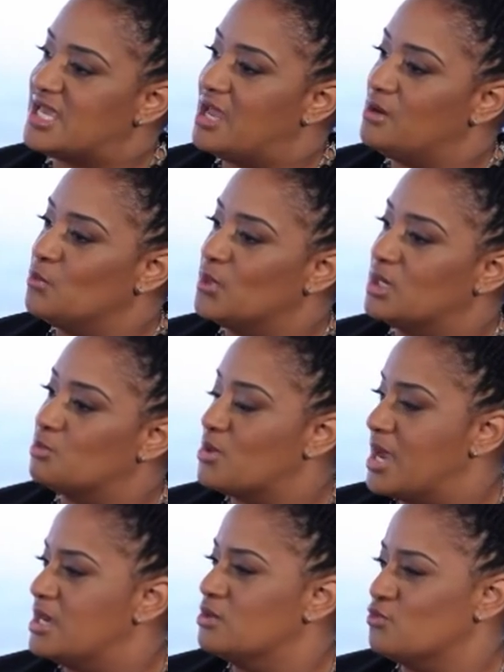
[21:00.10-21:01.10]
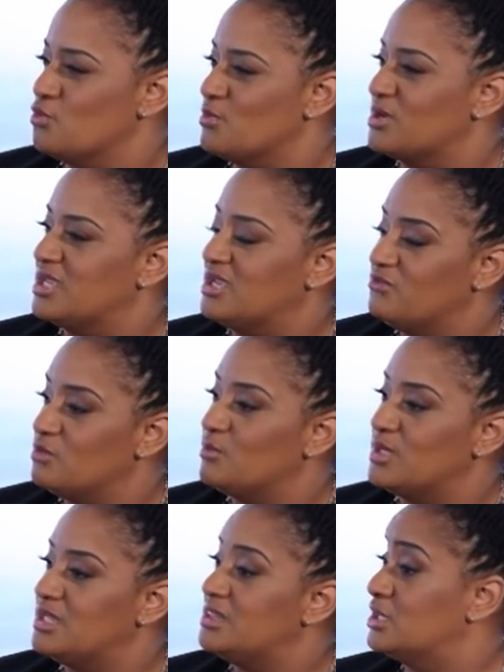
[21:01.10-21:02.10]
that when a bride and groom are
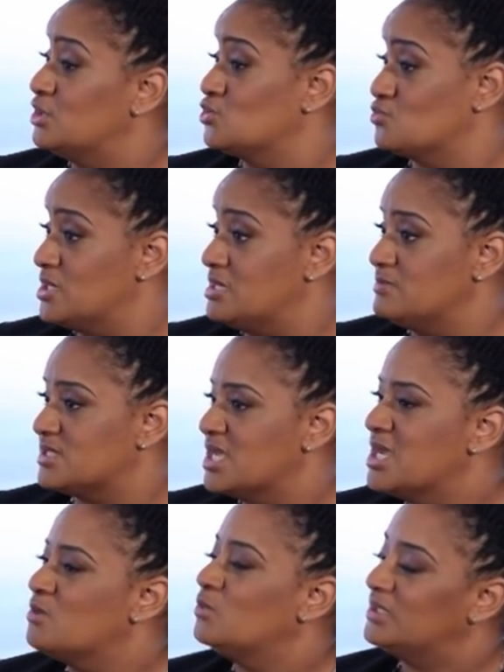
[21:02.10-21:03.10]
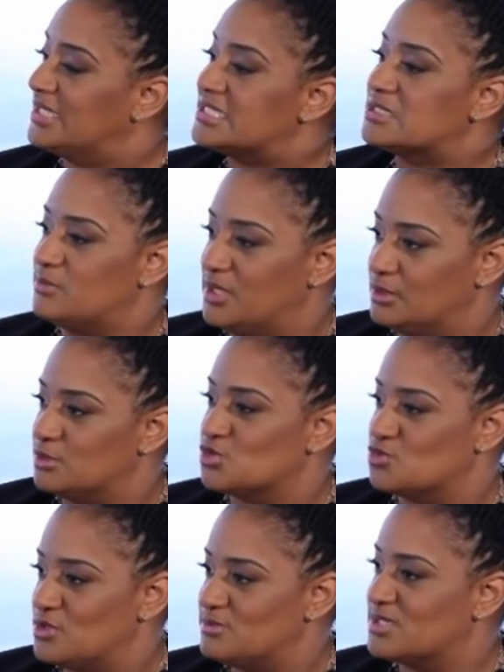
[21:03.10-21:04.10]
giving me their dreams, we like to make
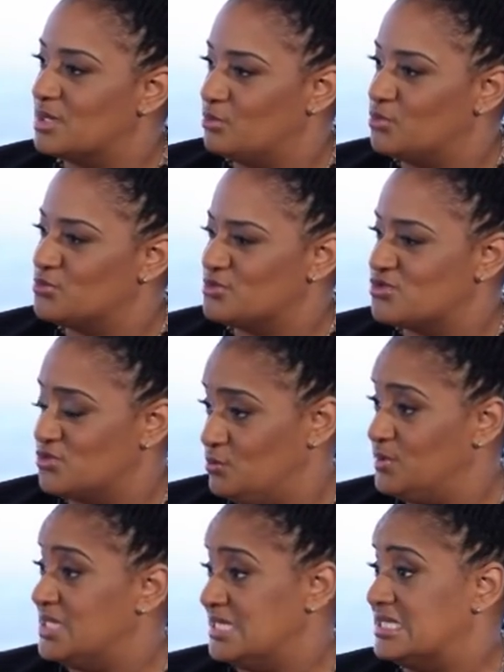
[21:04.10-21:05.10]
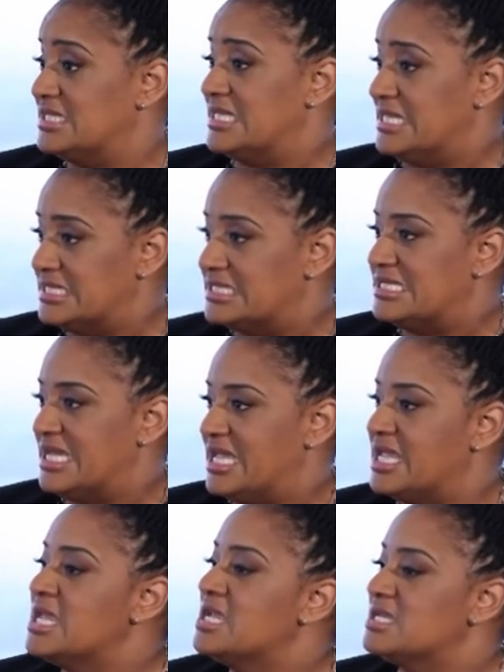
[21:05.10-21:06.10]
those dreams come true, because at the end of the
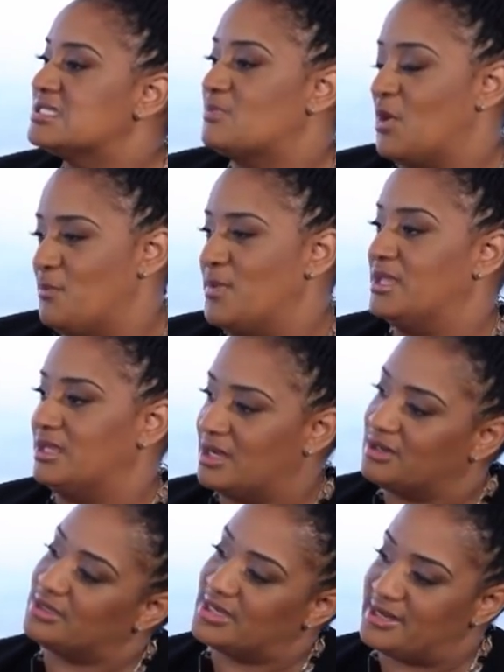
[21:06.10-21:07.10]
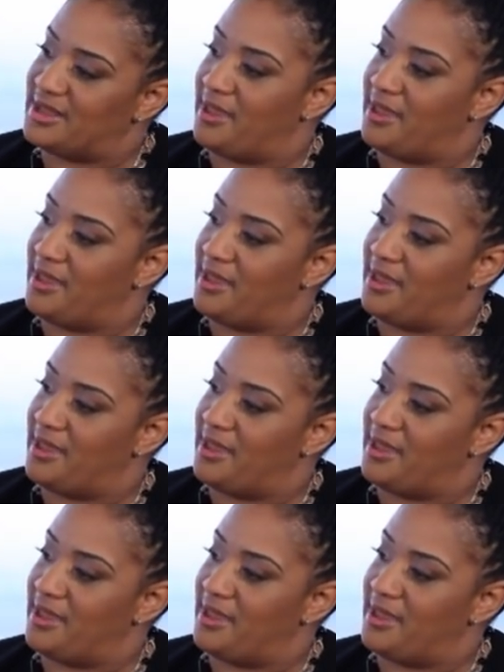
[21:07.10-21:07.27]
day, it's about making our client